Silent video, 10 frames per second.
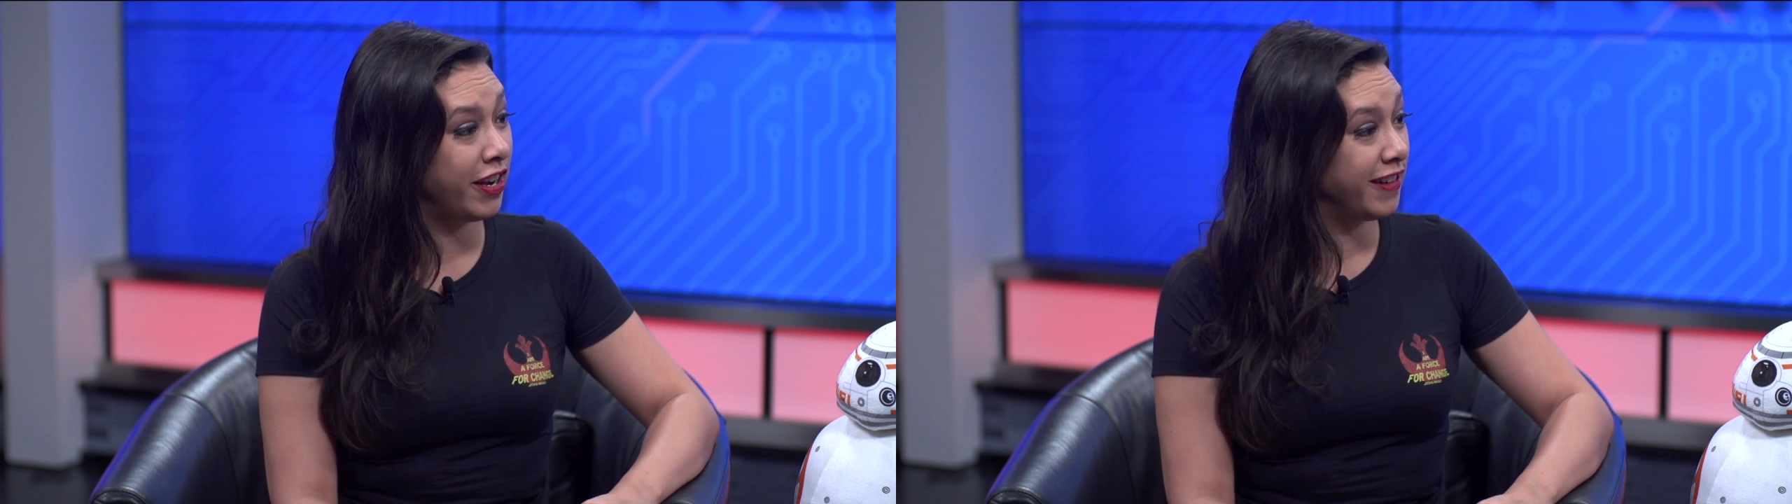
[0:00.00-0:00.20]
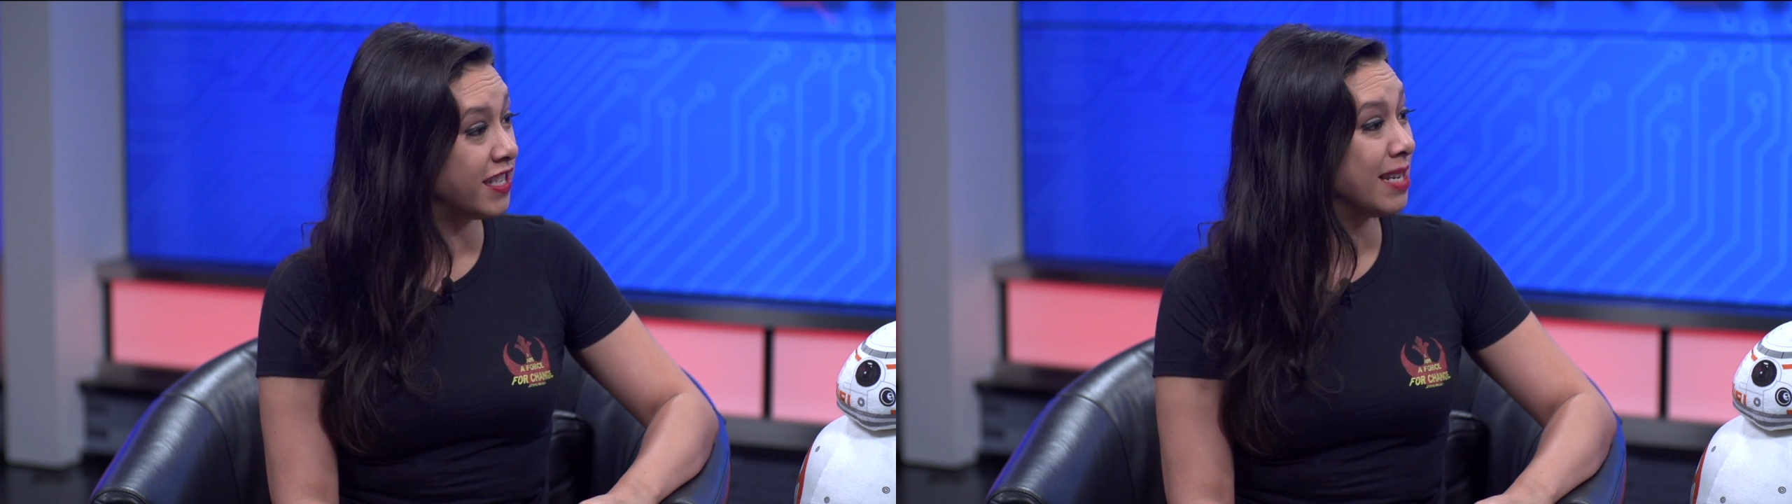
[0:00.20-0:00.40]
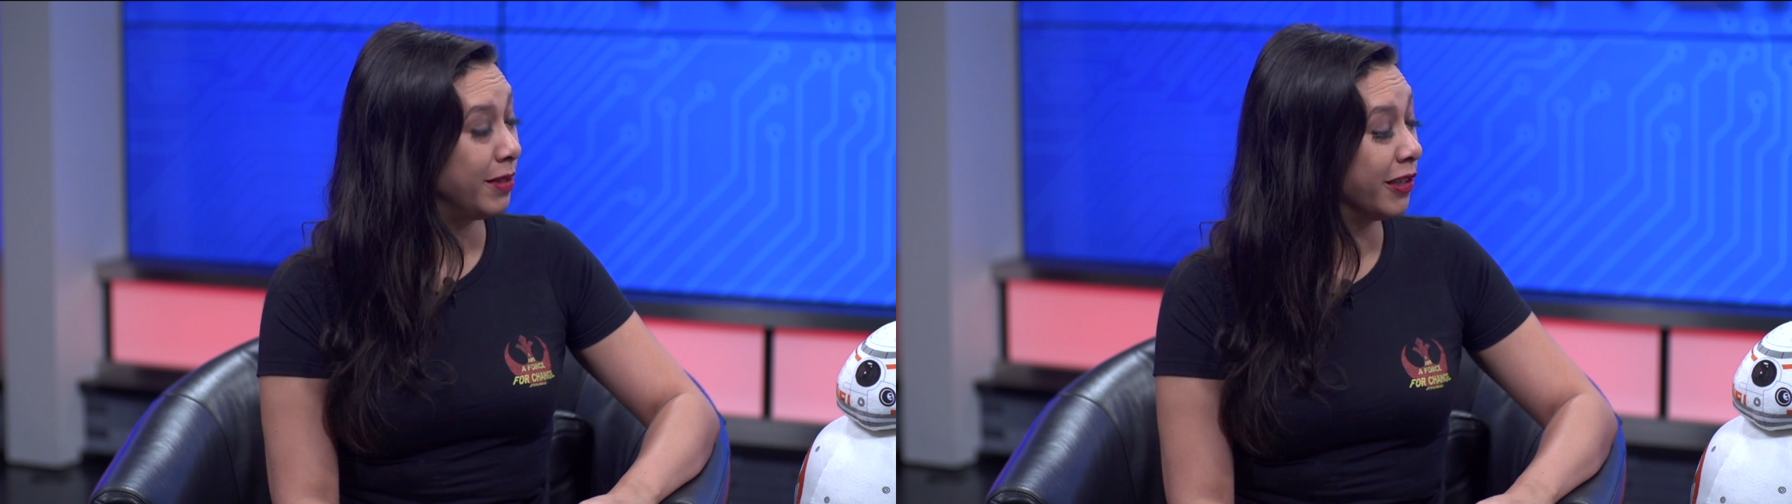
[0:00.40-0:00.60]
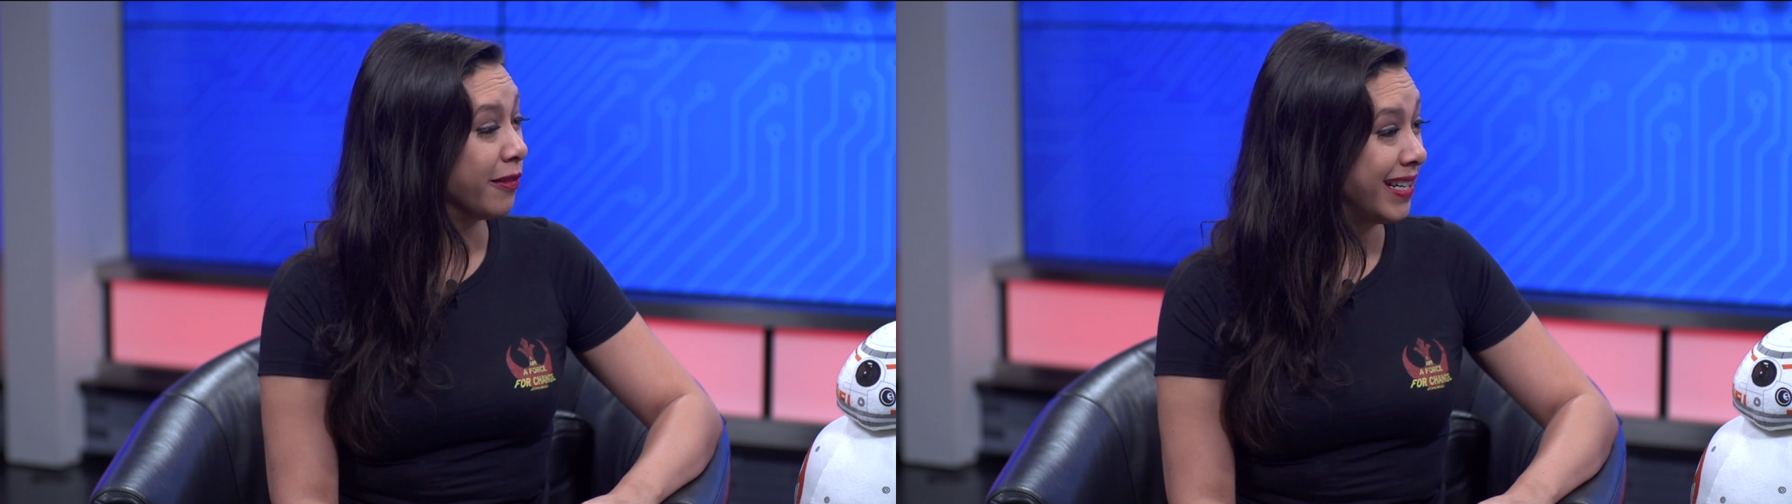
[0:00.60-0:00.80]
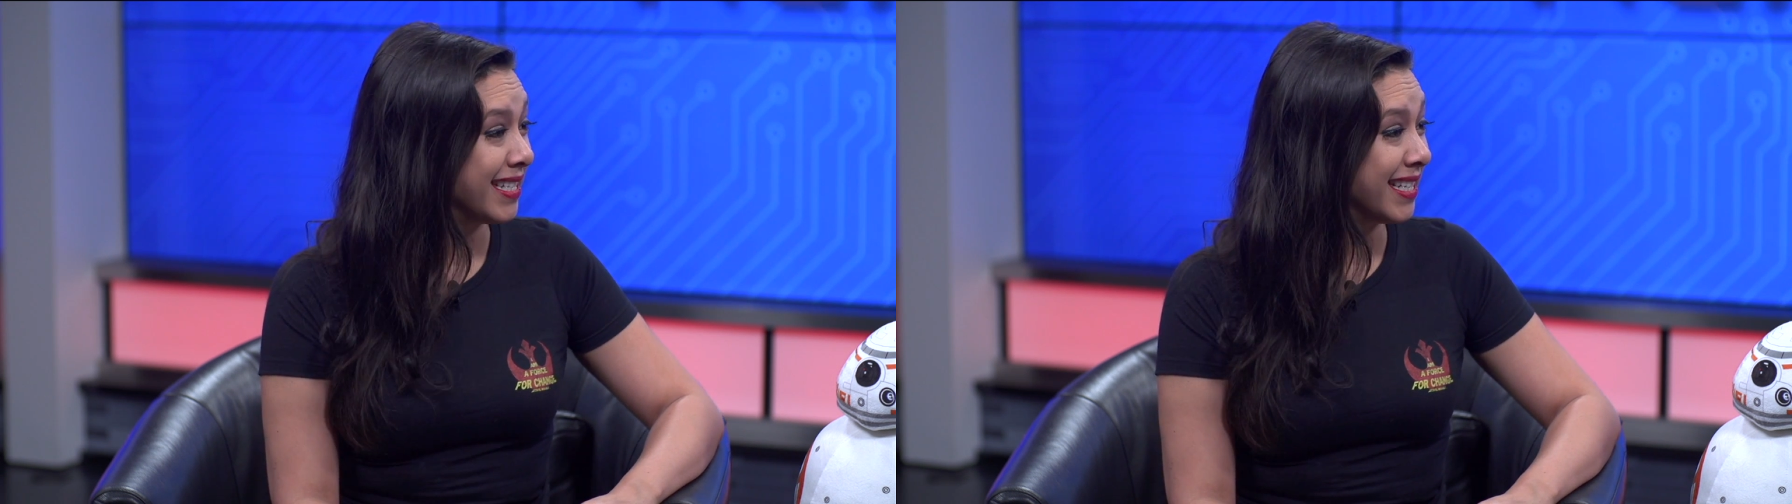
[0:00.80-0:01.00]
very similar
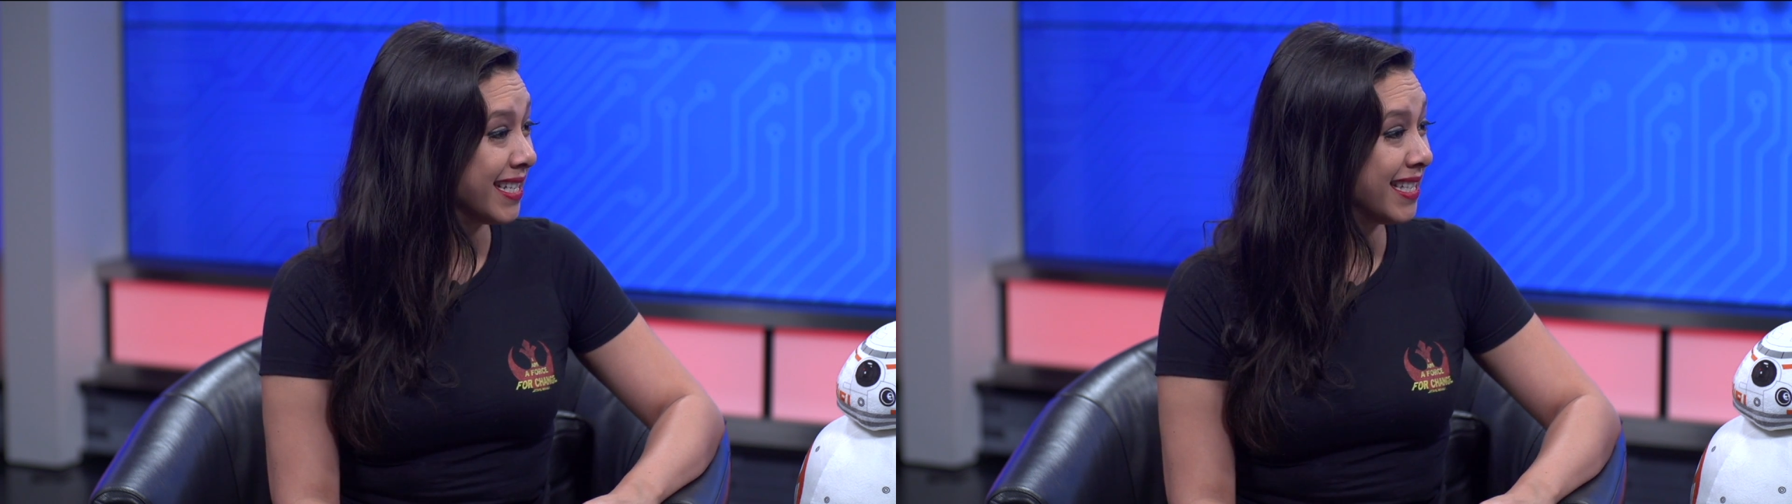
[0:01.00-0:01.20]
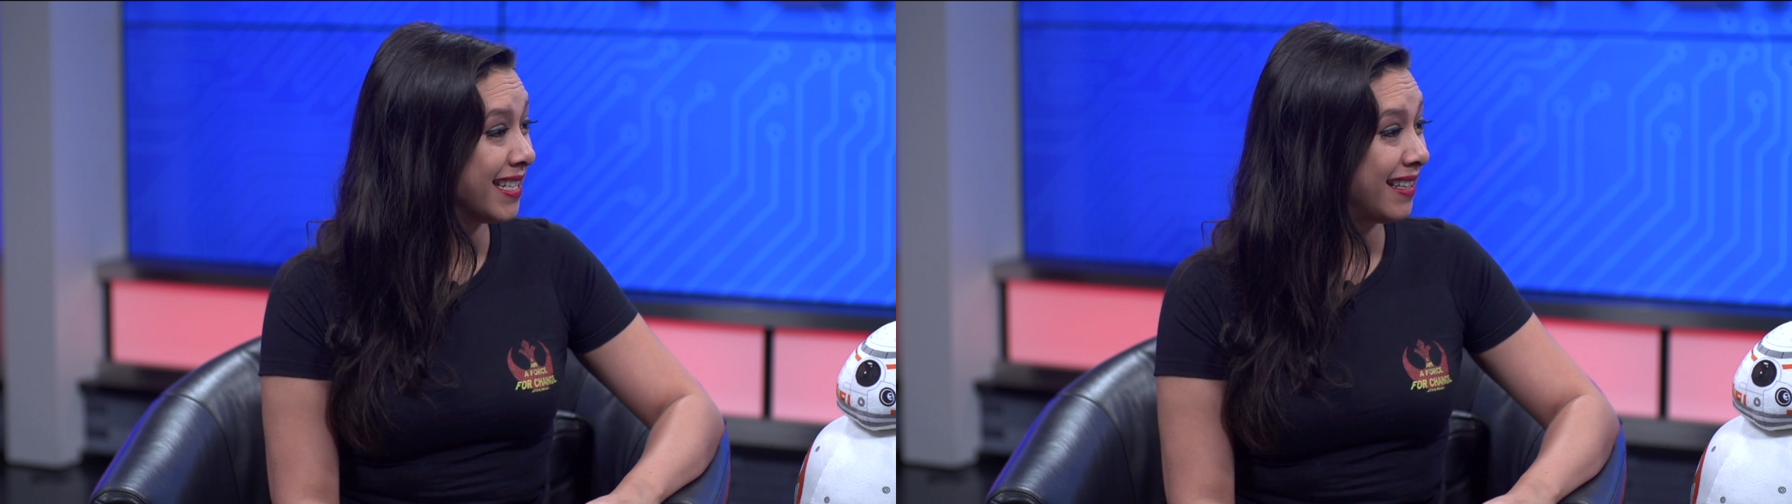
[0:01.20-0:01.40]
reasons.